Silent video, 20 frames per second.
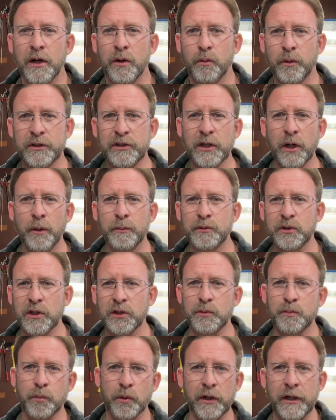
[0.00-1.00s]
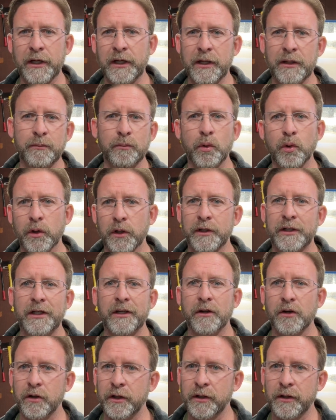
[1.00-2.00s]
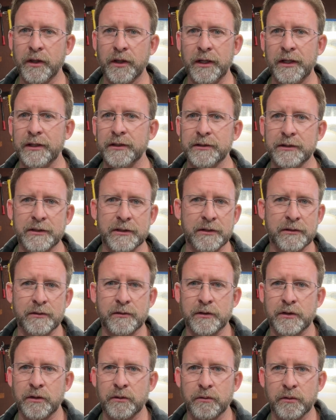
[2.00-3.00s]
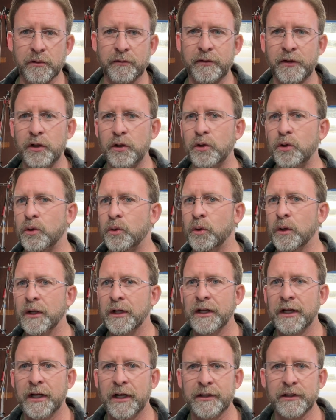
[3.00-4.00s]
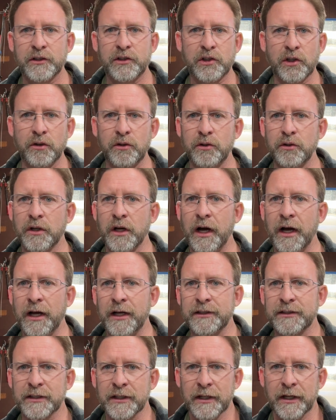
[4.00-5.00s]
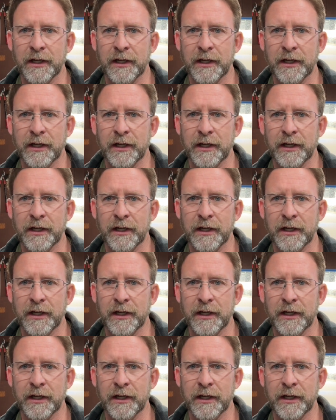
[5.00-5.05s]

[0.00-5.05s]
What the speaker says: which helps us bring in more gear and things to review and to show you guys.